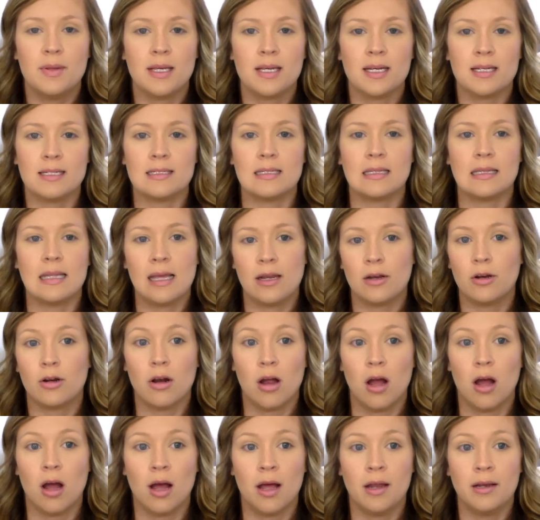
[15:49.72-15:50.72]
because
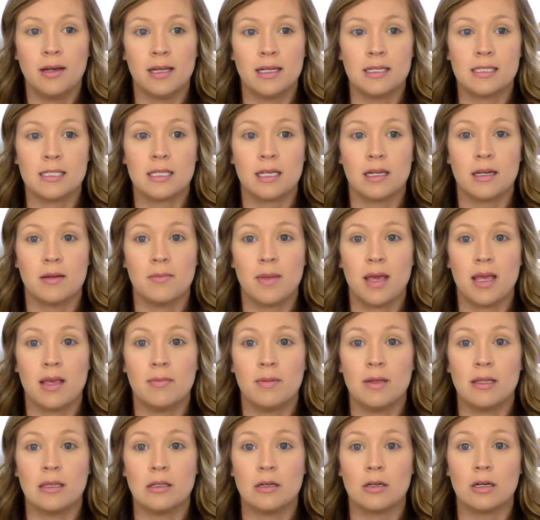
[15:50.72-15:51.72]
later on it's gonna
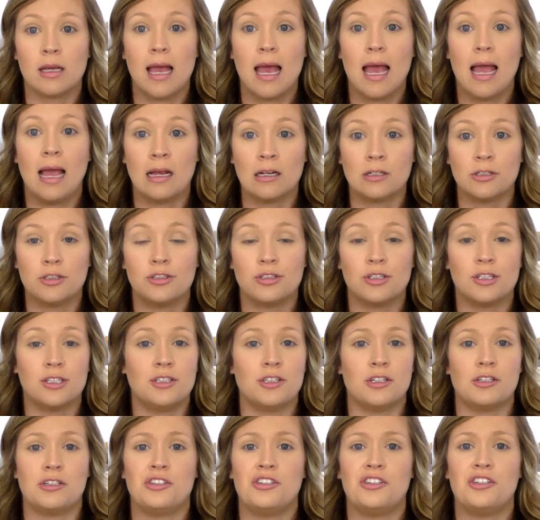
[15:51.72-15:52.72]
make me look extra
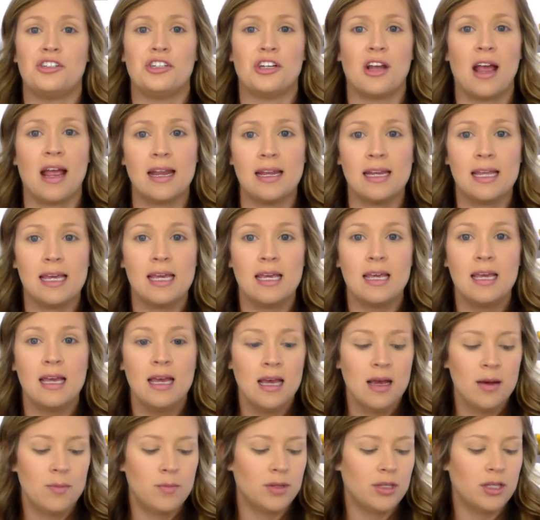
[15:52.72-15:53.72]
just shiny.
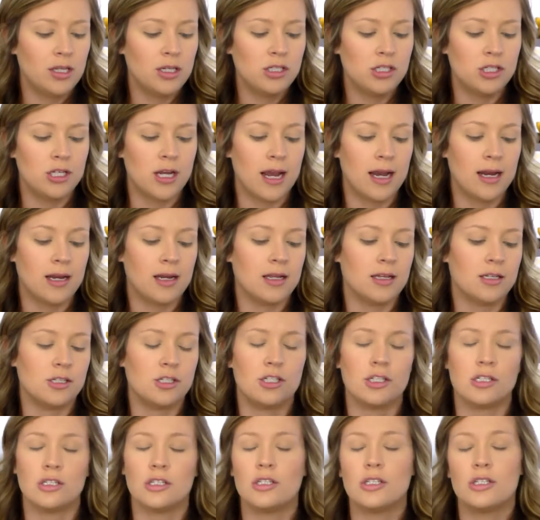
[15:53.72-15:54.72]
But this shade
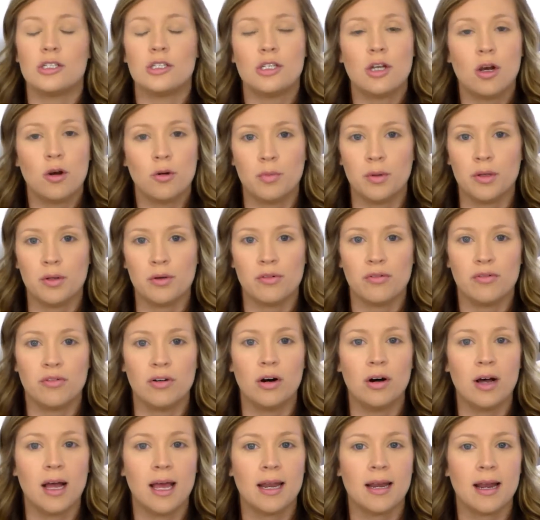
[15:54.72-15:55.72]
is just so
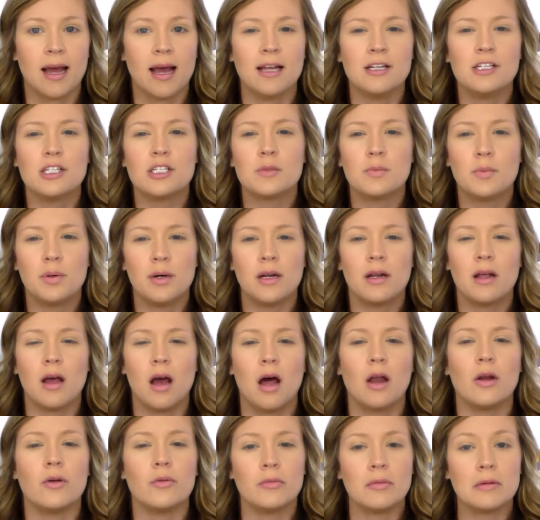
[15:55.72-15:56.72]
beautiful, and I just put it
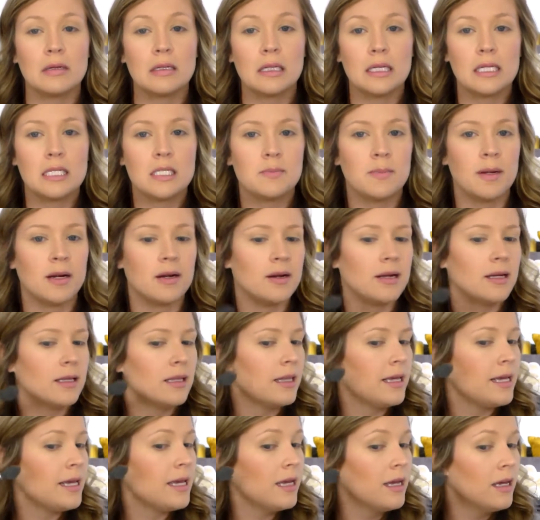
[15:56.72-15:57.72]
on really
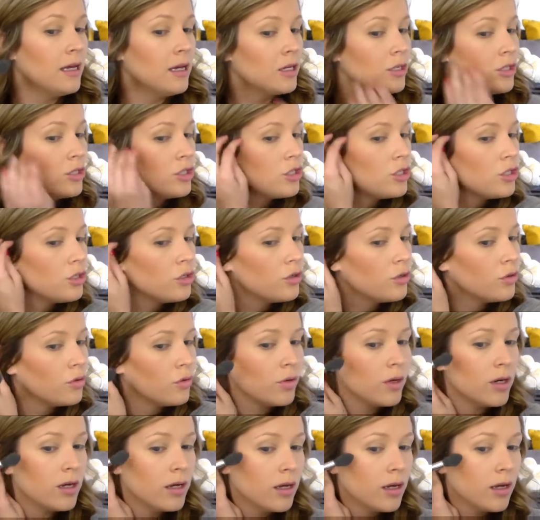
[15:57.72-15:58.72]
sparingly
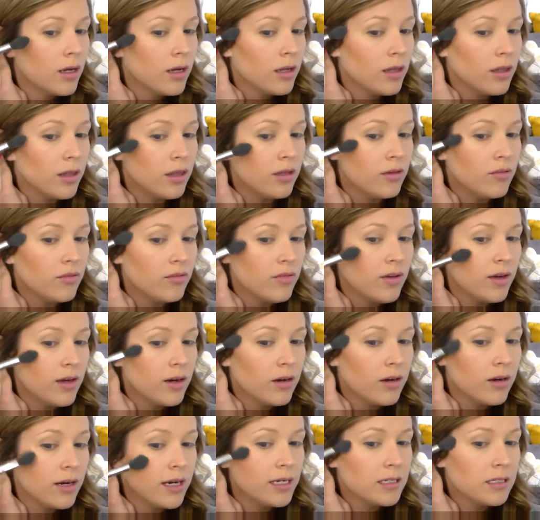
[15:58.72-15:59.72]
to the
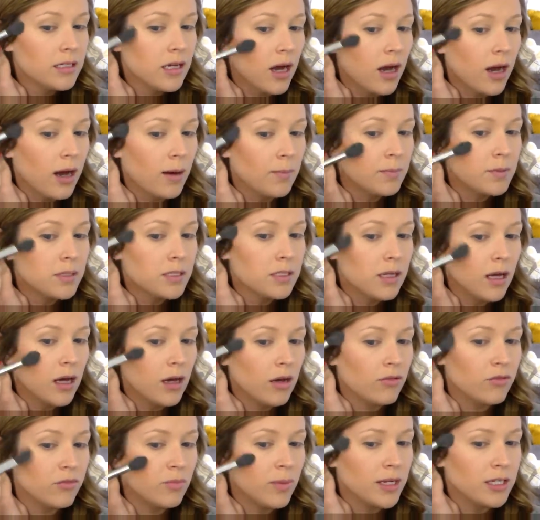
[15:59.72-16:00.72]
very tops
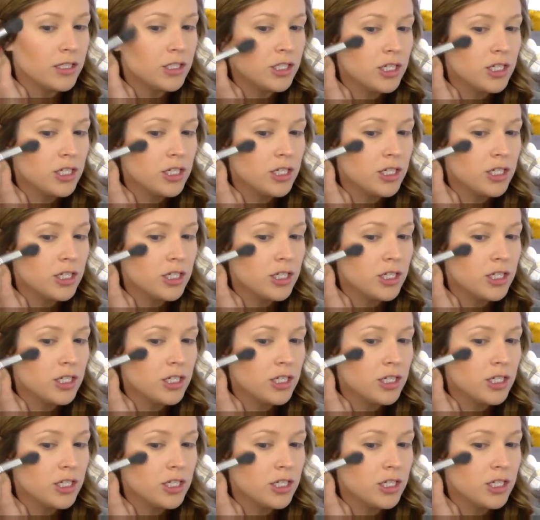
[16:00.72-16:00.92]
of my